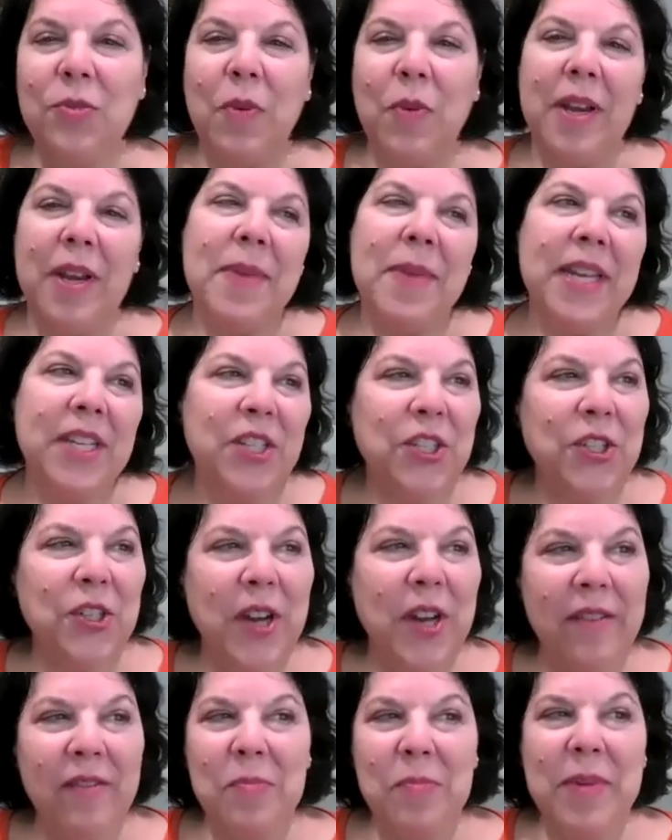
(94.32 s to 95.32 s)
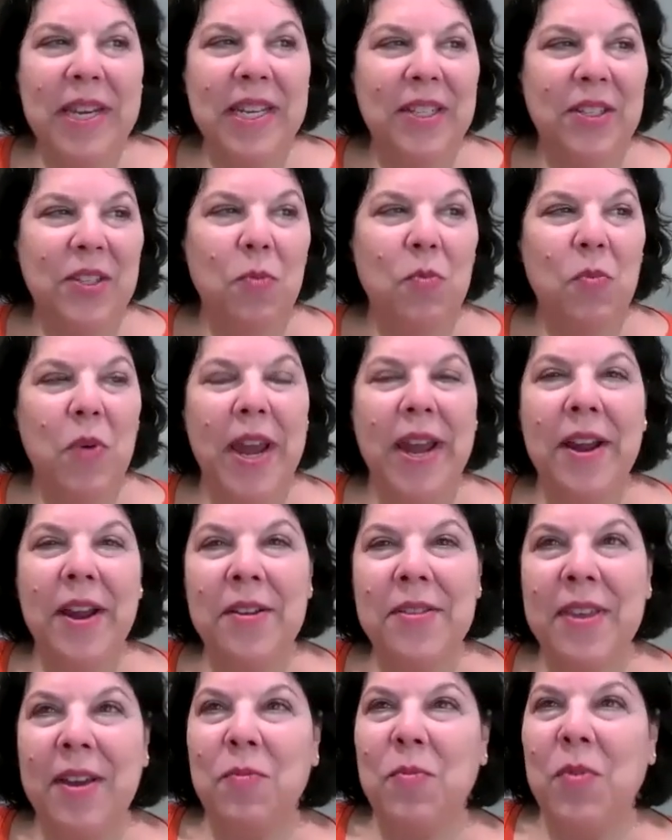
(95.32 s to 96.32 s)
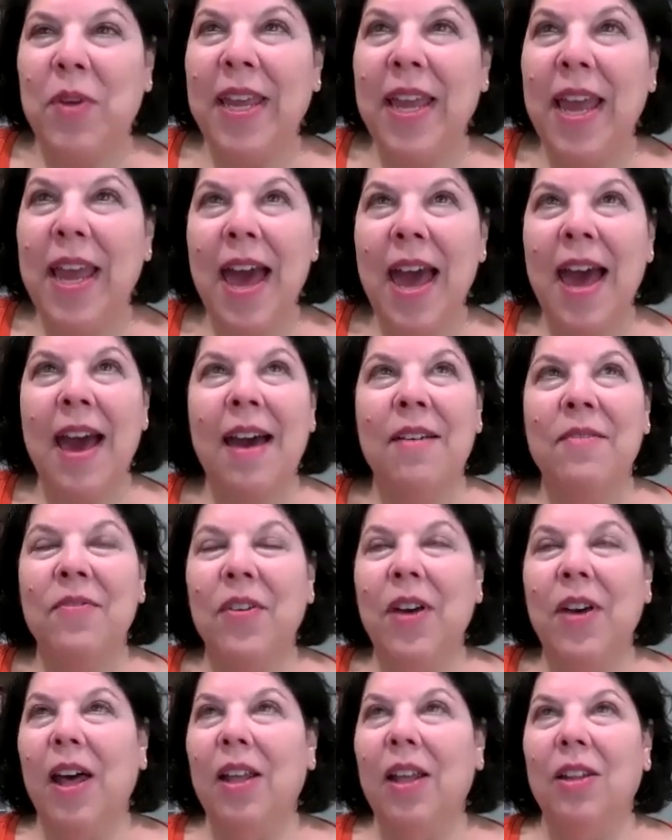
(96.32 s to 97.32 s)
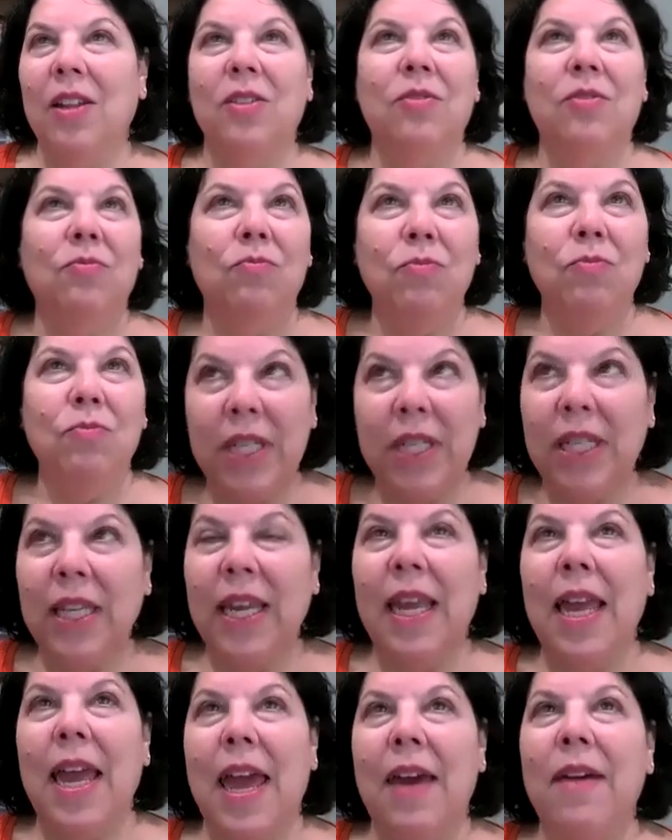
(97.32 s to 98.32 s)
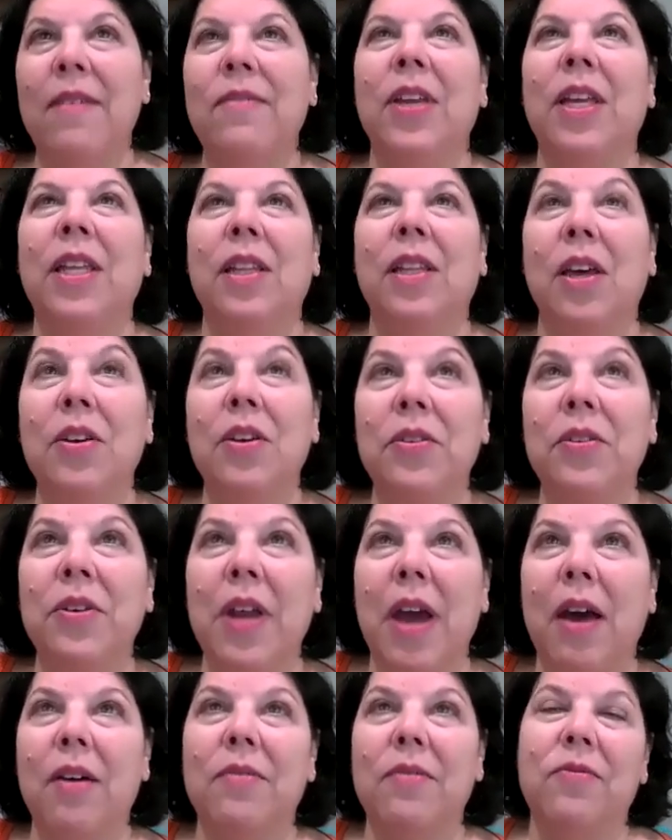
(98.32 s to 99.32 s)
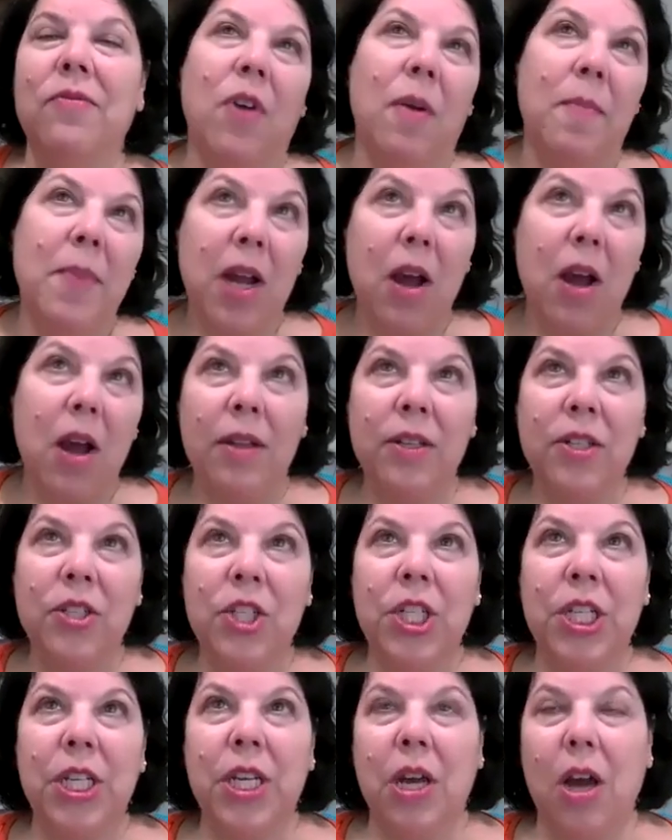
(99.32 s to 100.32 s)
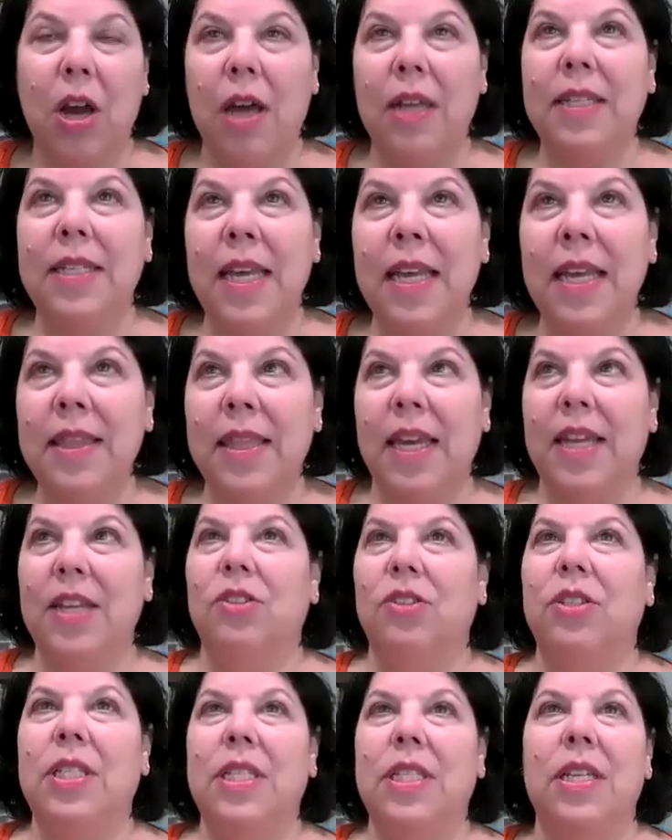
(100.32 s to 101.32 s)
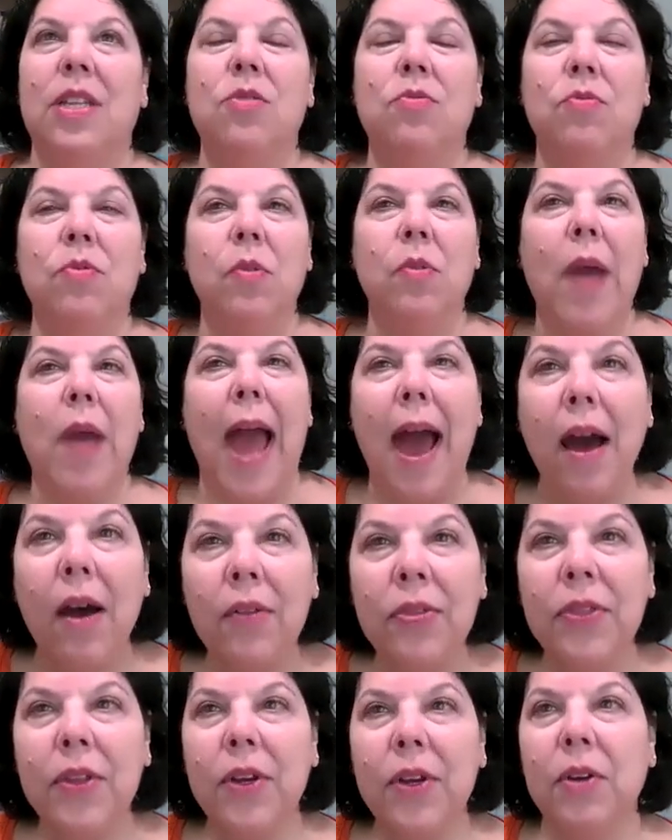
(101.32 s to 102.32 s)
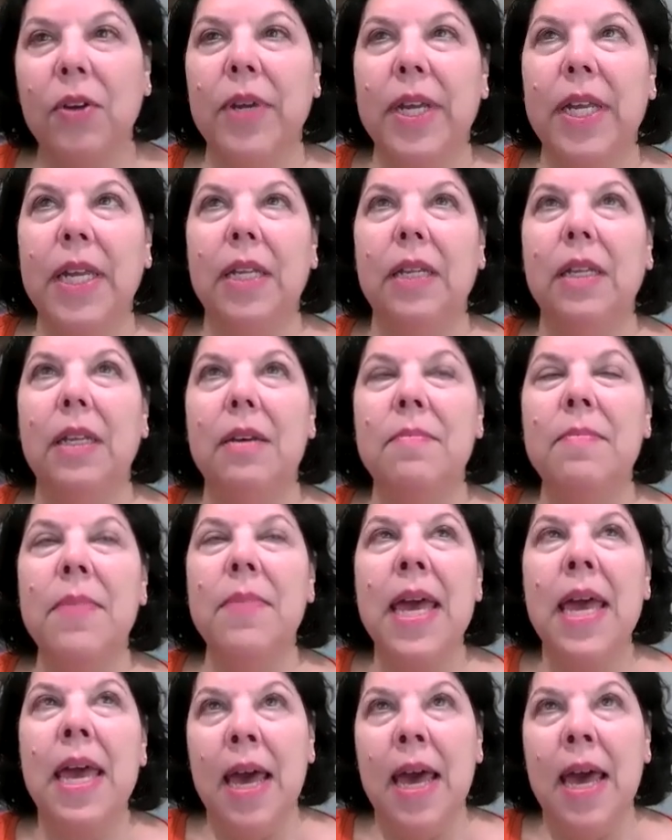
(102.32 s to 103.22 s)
want to make sure everybody's aware that we have a really heavy load of pharmacology content that you'll see throughout the curriculum,